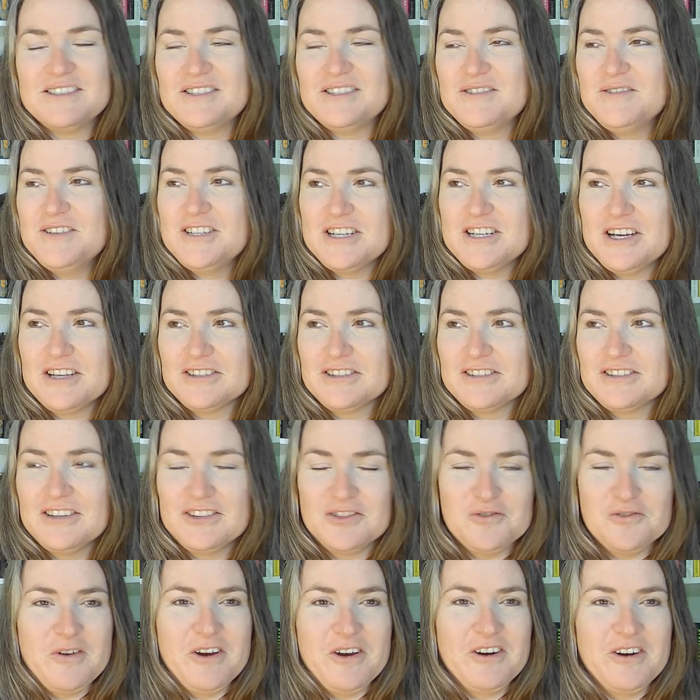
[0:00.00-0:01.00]
to each other at
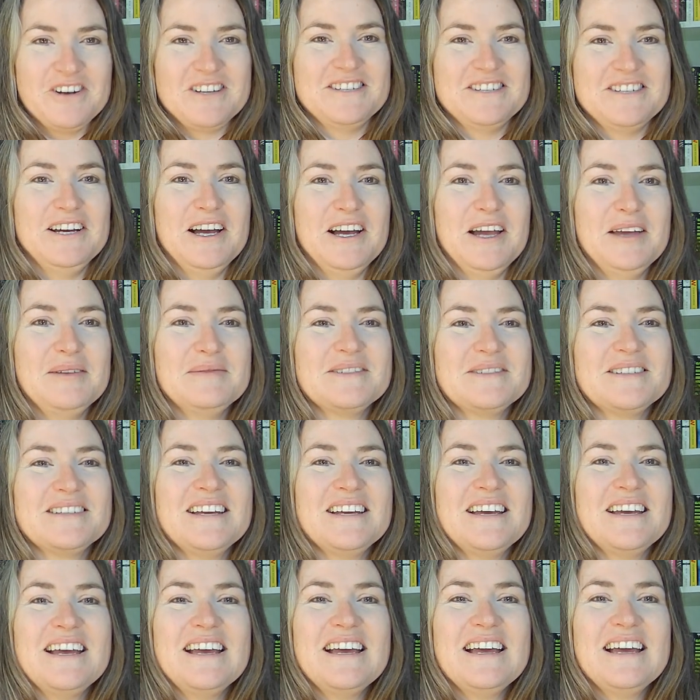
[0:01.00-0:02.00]
the weirdest times.
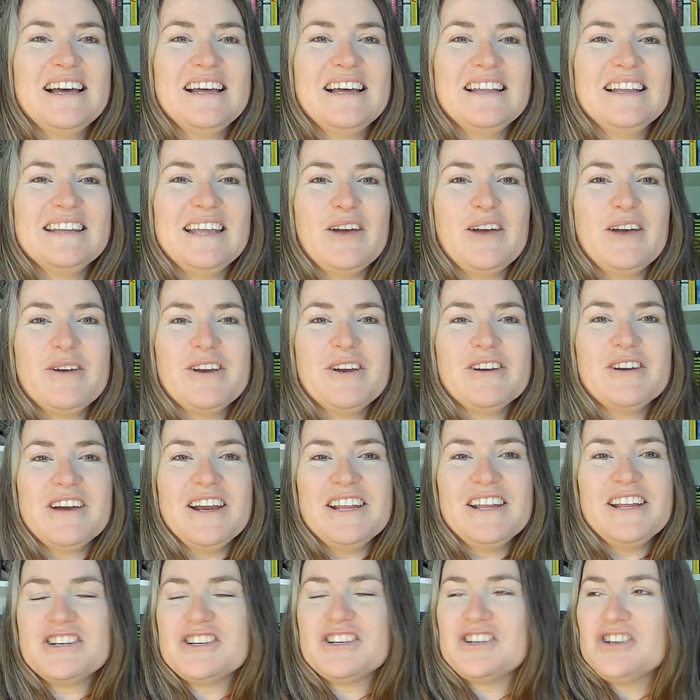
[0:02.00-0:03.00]
Like when you're
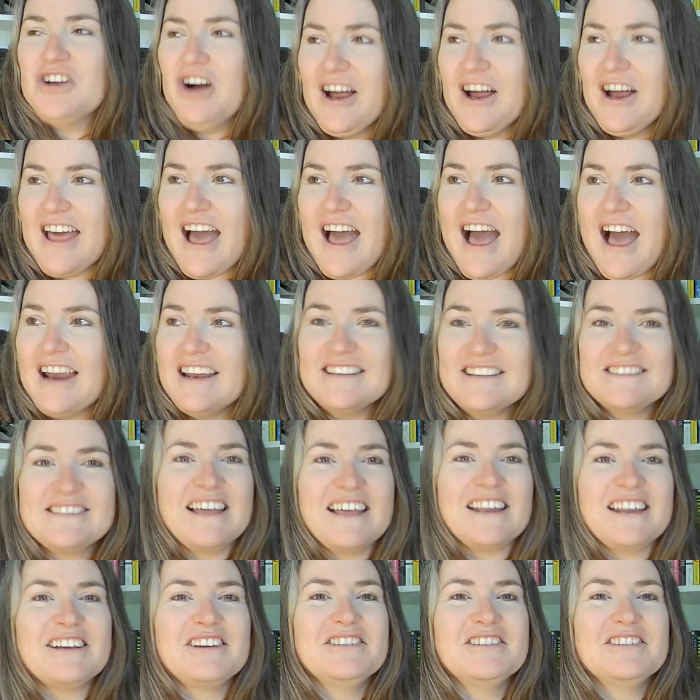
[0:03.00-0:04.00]
getting shot at, is
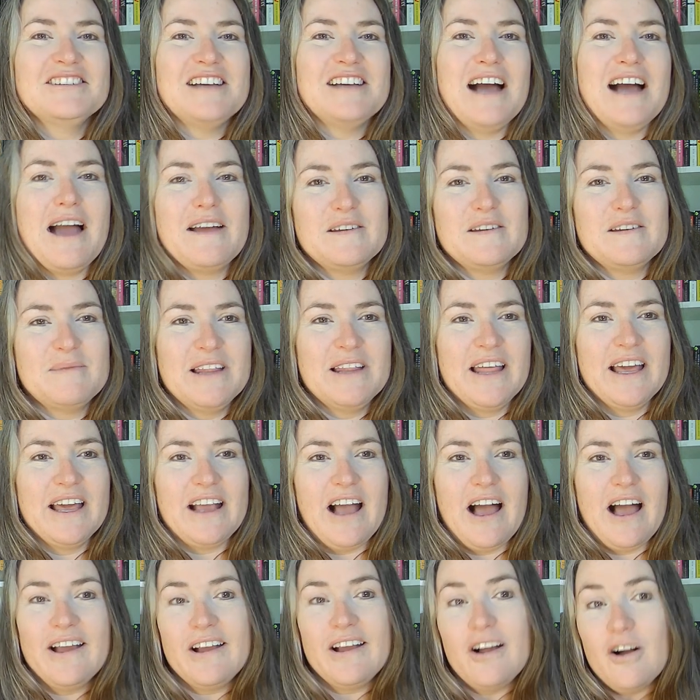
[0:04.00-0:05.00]
that a good time to be
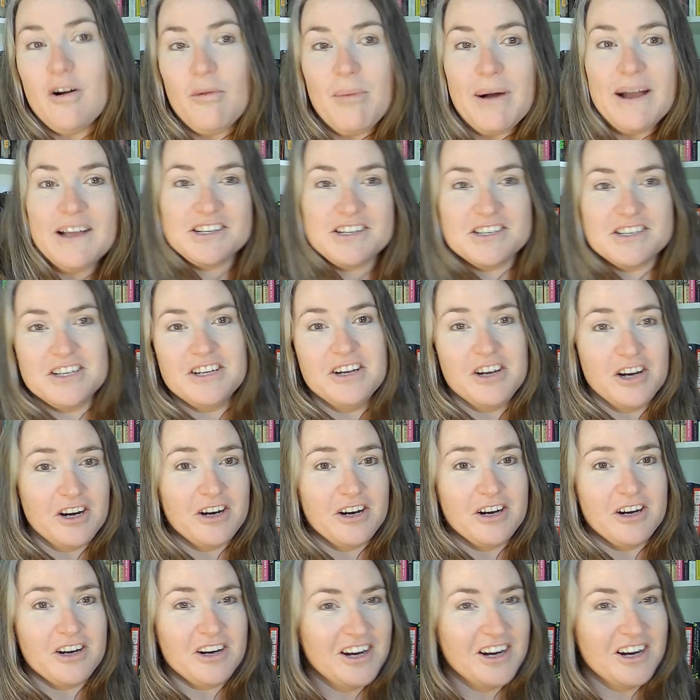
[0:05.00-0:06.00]
like, I go by she,
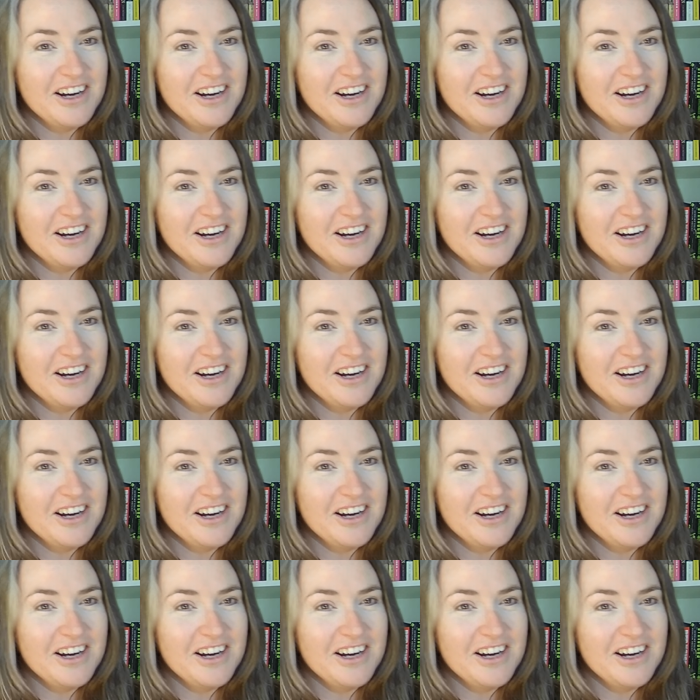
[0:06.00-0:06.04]
her?